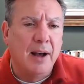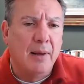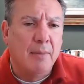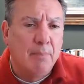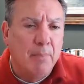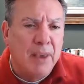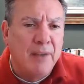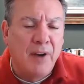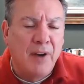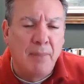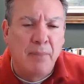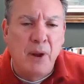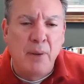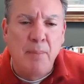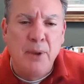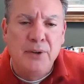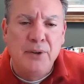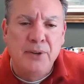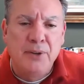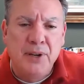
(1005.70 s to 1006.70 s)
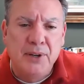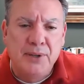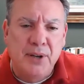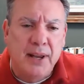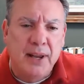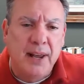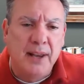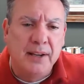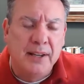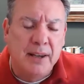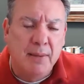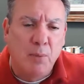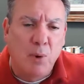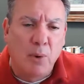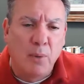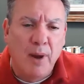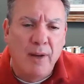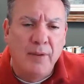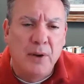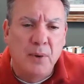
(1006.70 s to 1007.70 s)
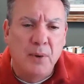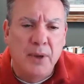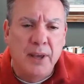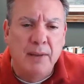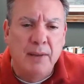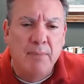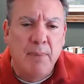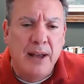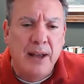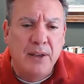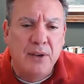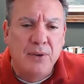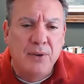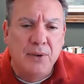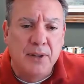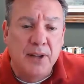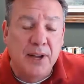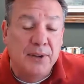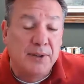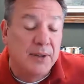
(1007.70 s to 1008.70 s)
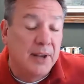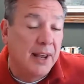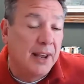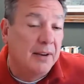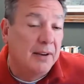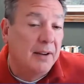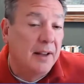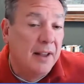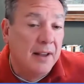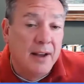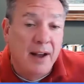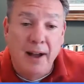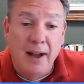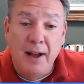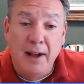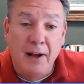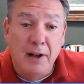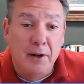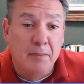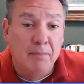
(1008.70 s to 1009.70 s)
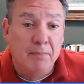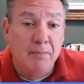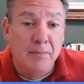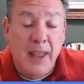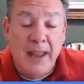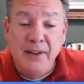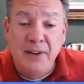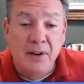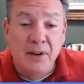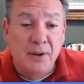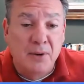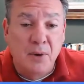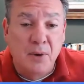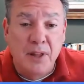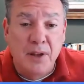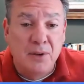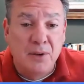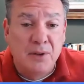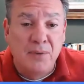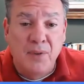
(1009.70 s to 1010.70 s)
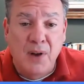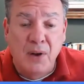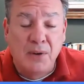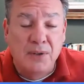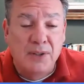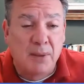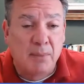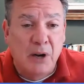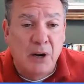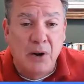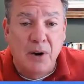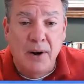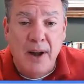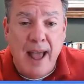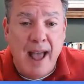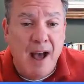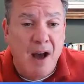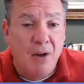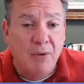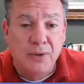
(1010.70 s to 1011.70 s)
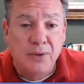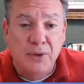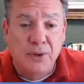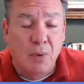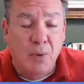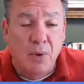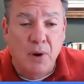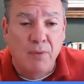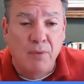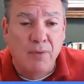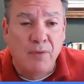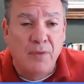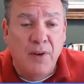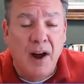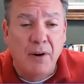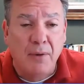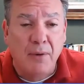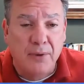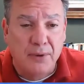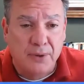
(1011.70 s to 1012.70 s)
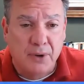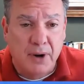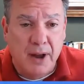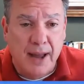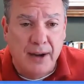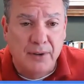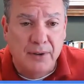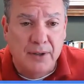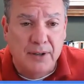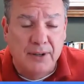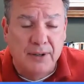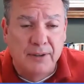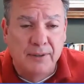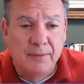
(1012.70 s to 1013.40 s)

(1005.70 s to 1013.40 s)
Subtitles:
beef up their business and get more revenue in by using this. And 18 or 20 of those folks, are now just going on fire on the strategy.